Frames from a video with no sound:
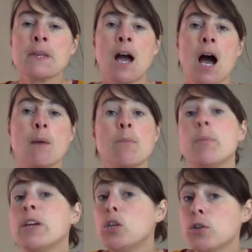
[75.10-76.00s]

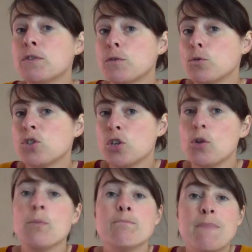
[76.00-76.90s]
but useful
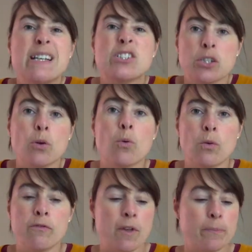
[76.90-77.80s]
to mention all
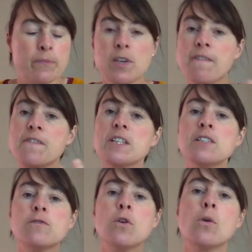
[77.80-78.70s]
of them. So first
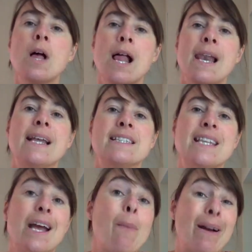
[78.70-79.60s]
of all, let's
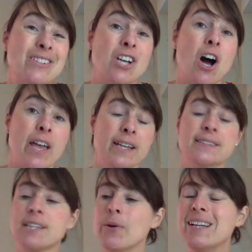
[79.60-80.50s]
think about diet.
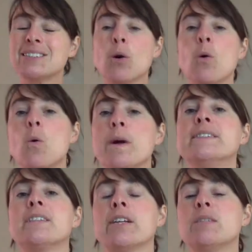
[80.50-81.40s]
So it's always
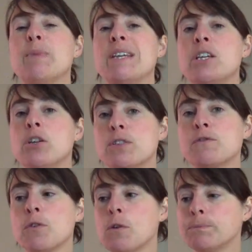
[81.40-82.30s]
going to be
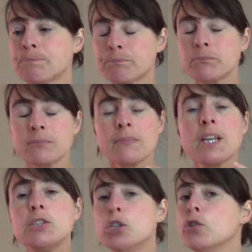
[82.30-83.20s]
useful
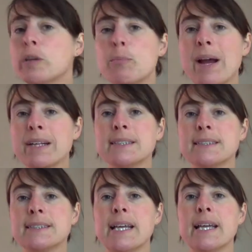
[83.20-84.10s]
during
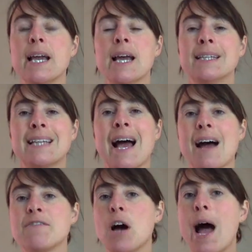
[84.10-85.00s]
pregnancy to
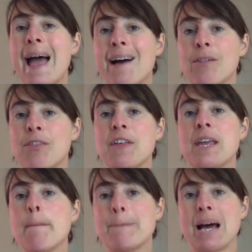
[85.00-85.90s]
have a
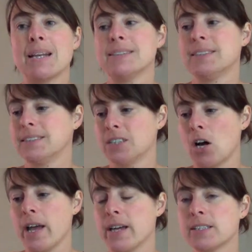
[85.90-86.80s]
healthy, balanced
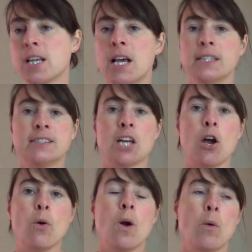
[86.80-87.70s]
diet.
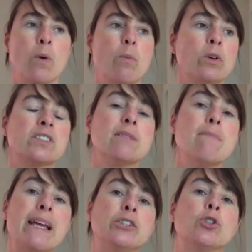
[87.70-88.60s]
So we want to
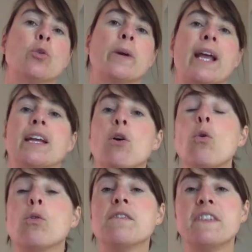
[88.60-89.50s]
make sure we're getting
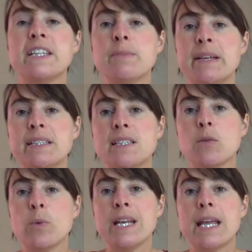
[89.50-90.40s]
all the vitamins
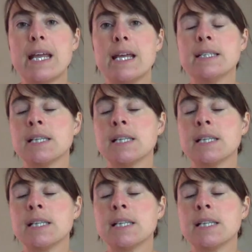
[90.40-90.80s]
that we need